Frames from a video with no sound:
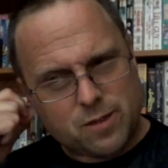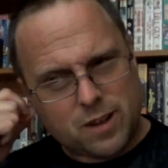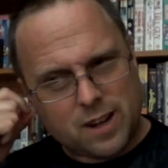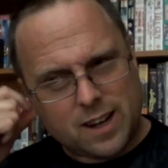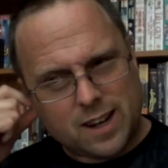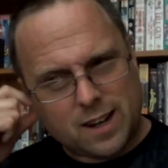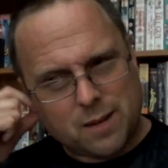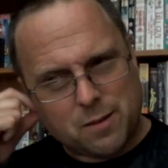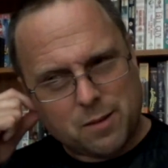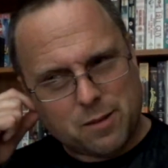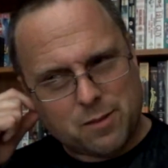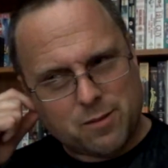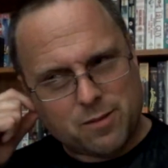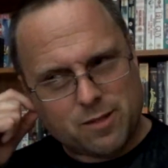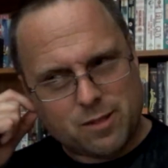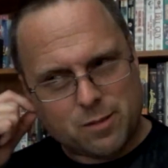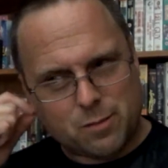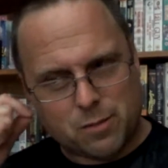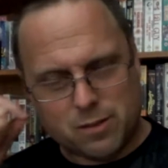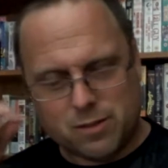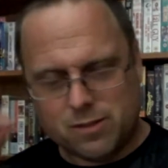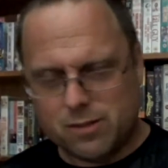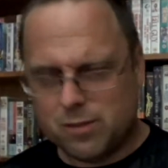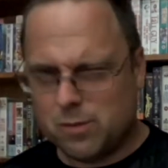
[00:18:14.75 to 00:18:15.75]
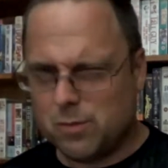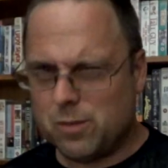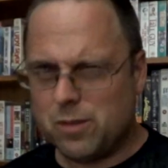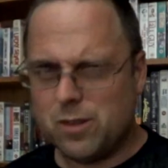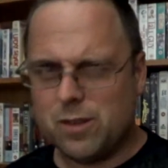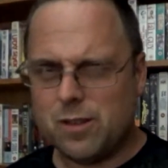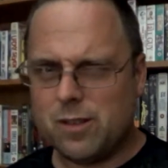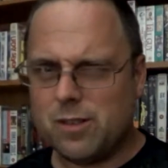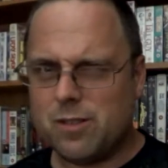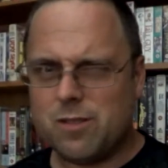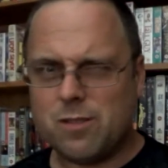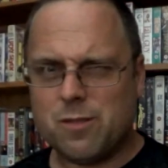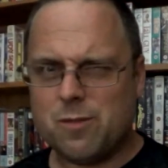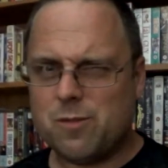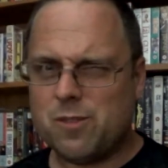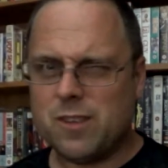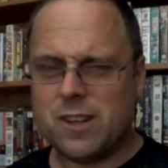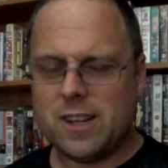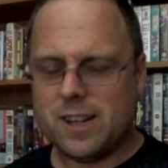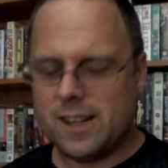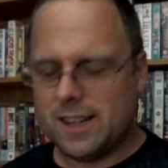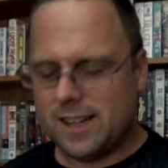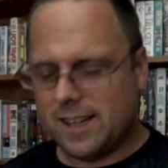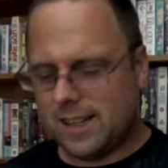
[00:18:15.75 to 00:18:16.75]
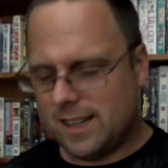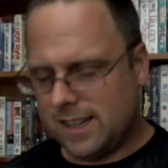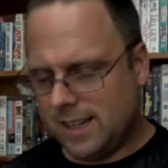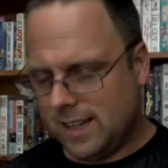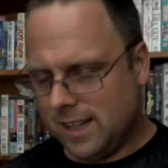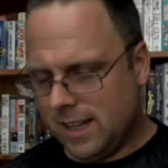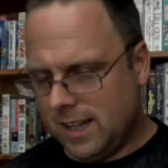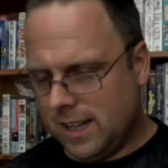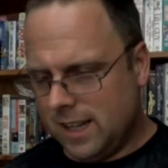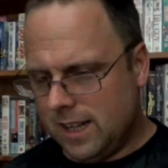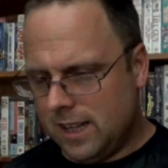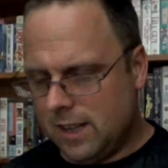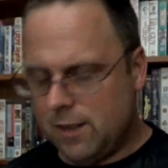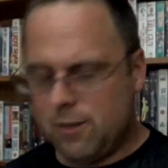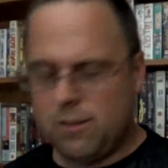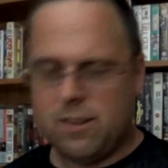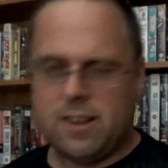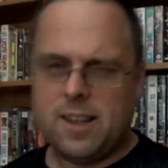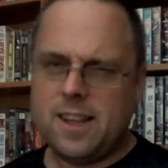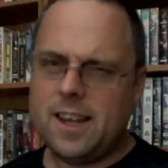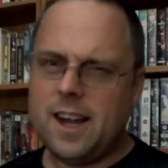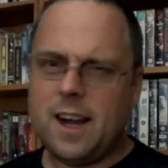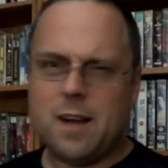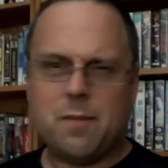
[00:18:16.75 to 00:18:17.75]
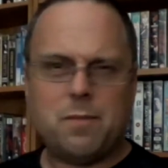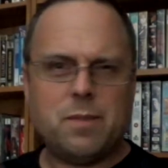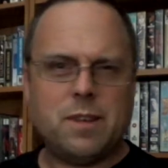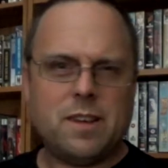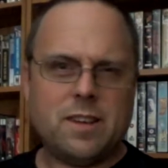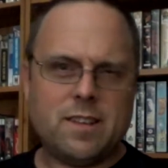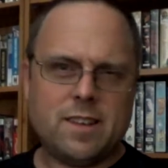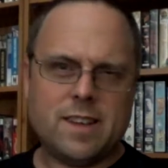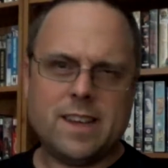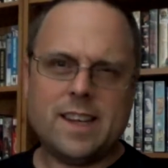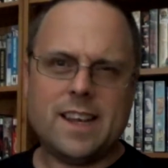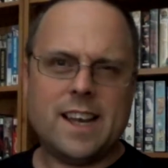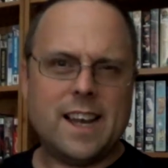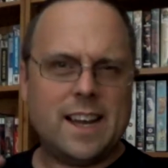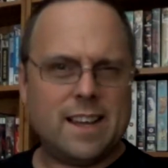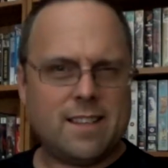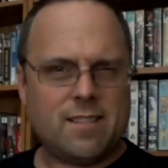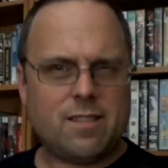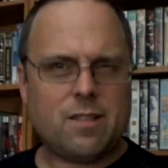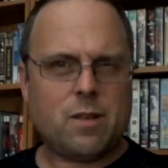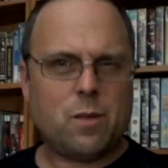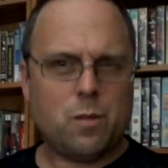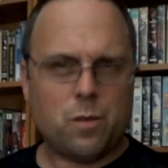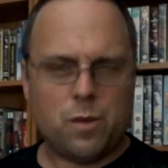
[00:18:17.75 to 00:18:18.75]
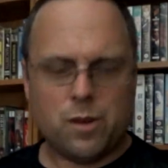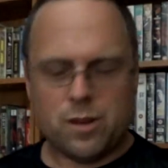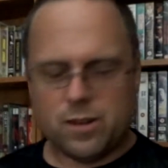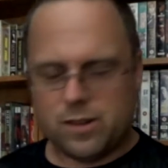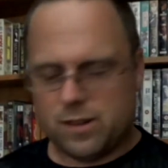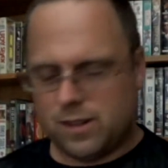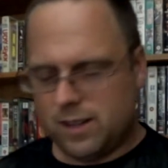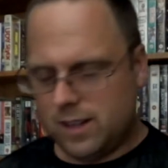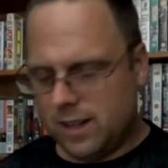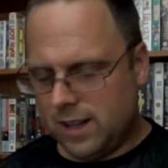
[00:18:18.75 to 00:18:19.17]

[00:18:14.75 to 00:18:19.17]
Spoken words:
I can't remember if it's Monster World, something like that. The RPG-esque one.